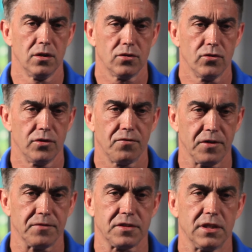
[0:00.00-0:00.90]
through the
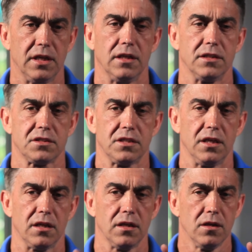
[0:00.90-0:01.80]
5th scene and
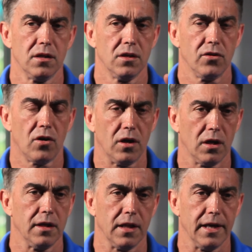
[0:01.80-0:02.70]
seeing the
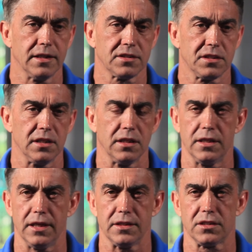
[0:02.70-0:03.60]
Hartley legacy in the
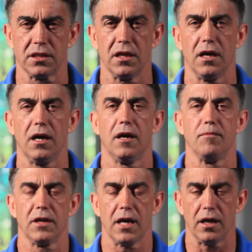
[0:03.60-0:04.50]
days to
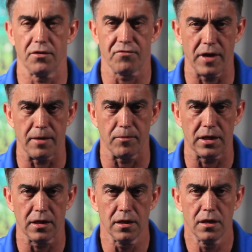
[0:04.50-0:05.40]
come and how the family
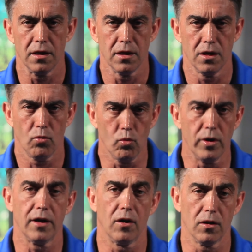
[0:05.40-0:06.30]

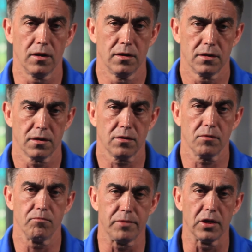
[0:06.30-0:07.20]
will
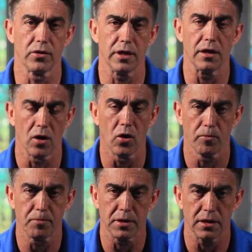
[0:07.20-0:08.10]
build in
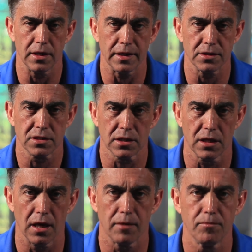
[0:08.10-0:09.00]
hope in the days to
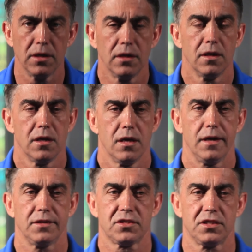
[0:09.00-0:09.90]
come,
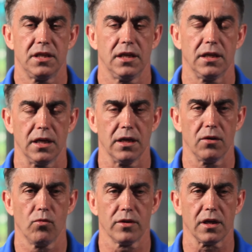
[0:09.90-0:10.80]
and seeing it
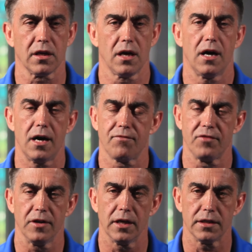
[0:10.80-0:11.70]
with the
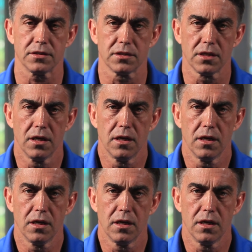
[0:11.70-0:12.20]
confidence